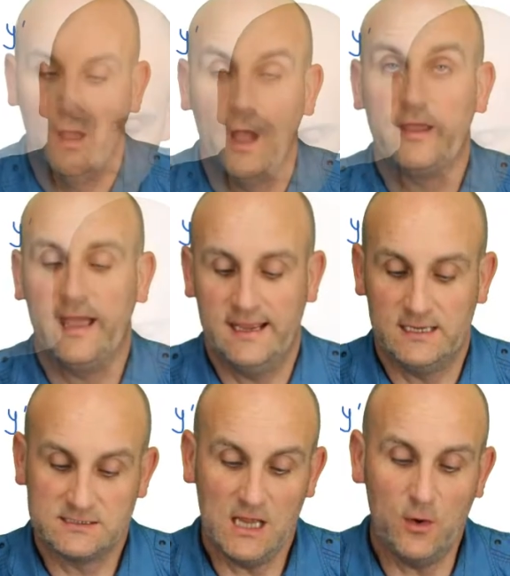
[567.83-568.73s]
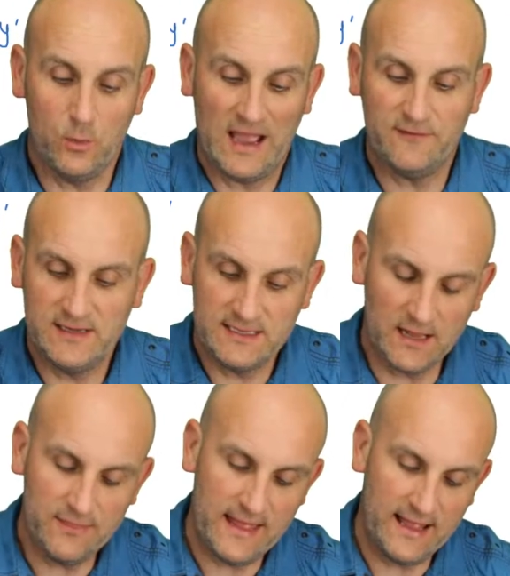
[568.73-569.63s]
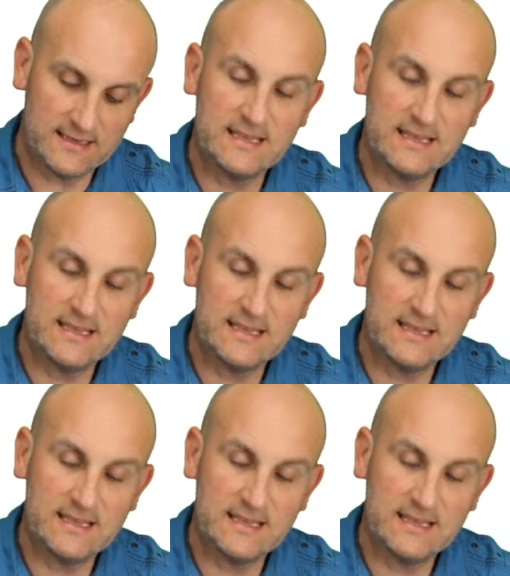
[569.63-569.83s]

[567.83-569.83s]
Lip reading: Okay, so having done that,